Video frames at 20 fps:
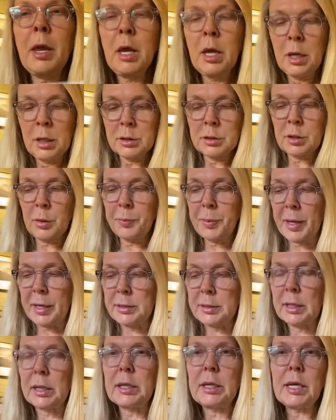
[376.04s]
So
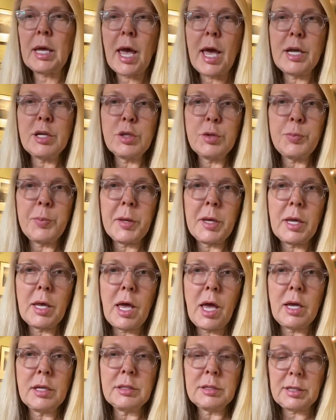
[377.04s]
basically HP
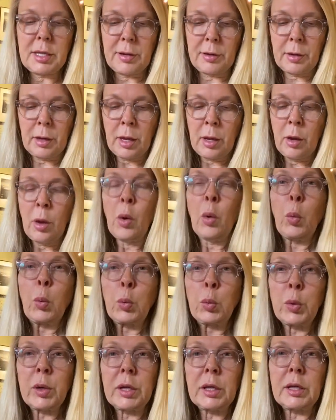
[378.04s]
has
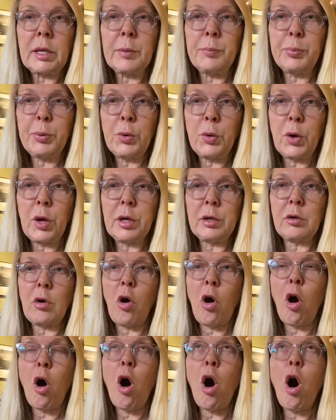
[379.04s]
really put
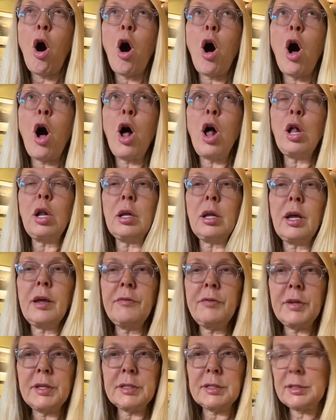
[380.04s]
all
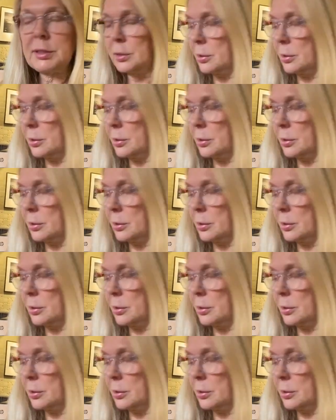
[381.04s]
of its,